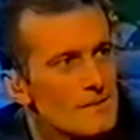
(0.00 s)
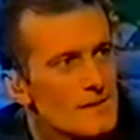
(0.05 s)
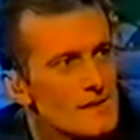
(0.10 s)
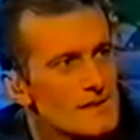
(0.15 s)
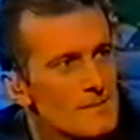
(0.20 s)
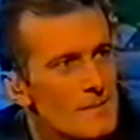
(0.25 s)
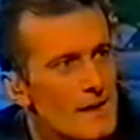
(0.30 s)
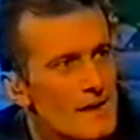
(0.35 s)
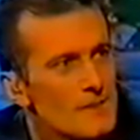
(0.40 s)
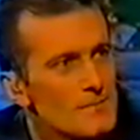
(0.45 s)
I mean,
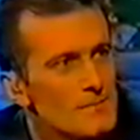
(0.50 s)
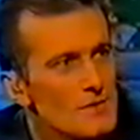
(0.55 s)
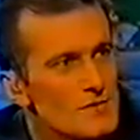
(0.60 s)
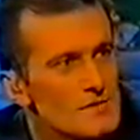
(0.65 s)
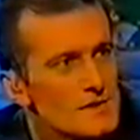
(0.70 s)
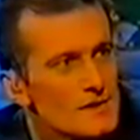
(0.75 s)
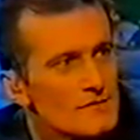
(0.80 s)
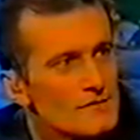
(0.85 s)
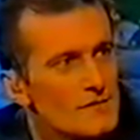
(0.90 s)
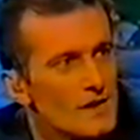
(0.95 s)
it's about the
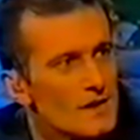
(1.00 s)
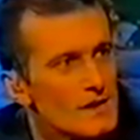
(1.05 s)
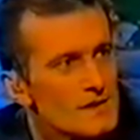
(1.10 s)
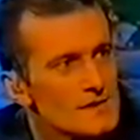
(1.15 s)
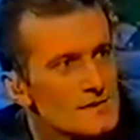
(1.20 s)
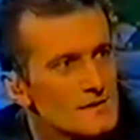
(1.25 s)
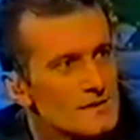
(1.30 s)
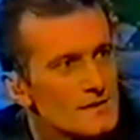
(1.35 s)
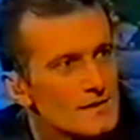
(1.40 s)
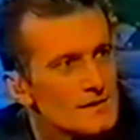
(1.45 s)
music
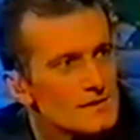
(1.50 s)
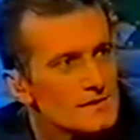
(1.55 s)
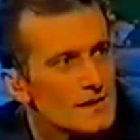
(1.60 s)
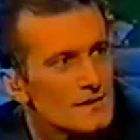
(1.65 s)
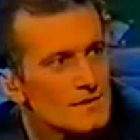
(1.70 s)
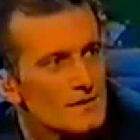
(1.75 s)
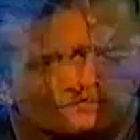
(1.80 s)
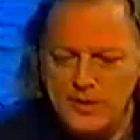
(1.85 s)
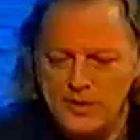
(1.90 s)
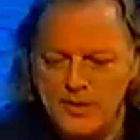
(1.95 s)
first and then the
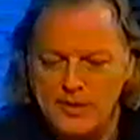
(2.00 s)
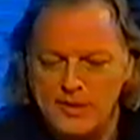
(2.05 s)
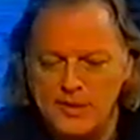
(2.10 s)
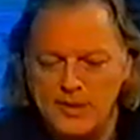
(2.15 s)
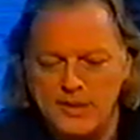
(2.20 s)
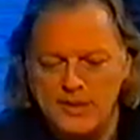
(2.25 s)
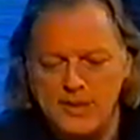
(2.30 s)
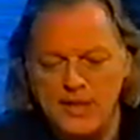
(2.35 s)
technology.